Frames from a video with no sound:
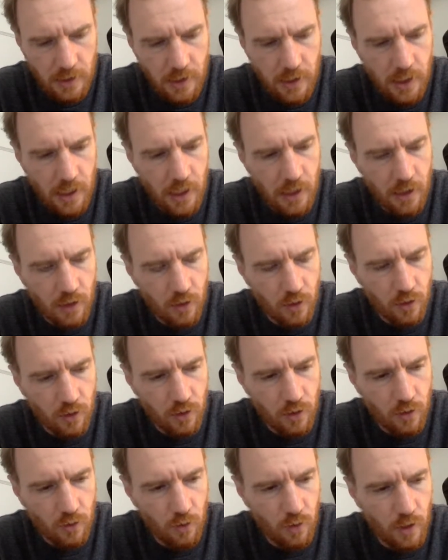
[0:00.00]

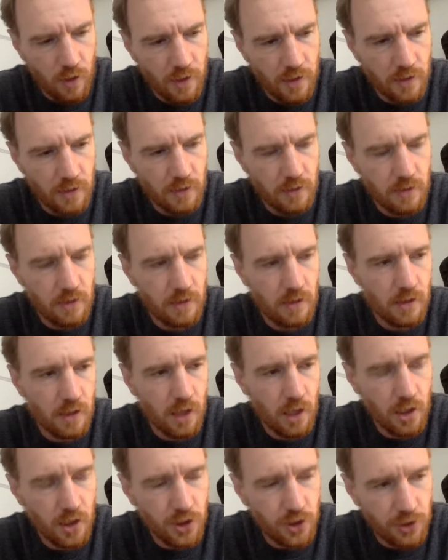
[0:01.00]
or one
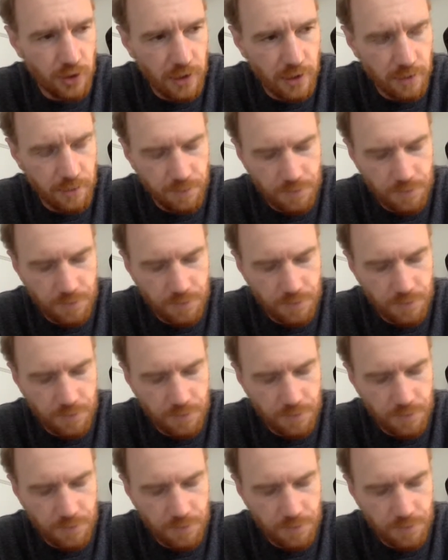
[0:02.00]
country